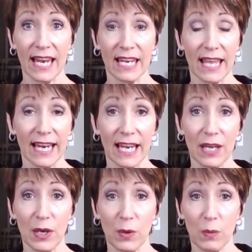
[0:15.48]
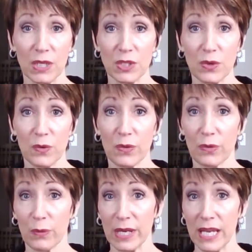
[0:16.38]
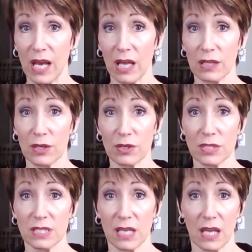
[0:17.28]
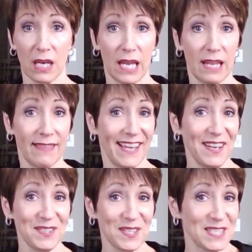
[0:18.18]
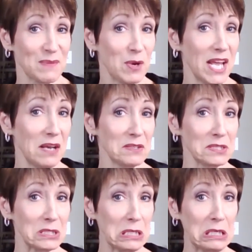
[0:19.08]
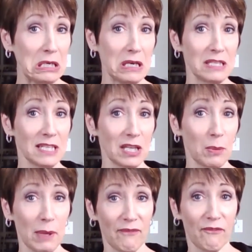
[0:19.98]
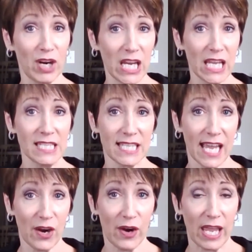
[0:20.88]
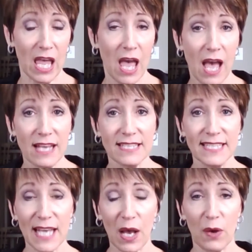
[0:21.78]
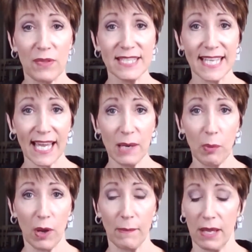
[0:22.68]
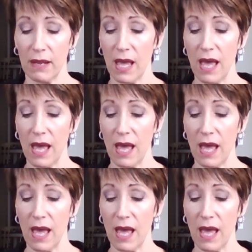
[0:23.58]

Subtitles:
let alone 1, 2, 3 colors and anything else on someone else, oh, it's a little bit freaky, scary. So the second appointment,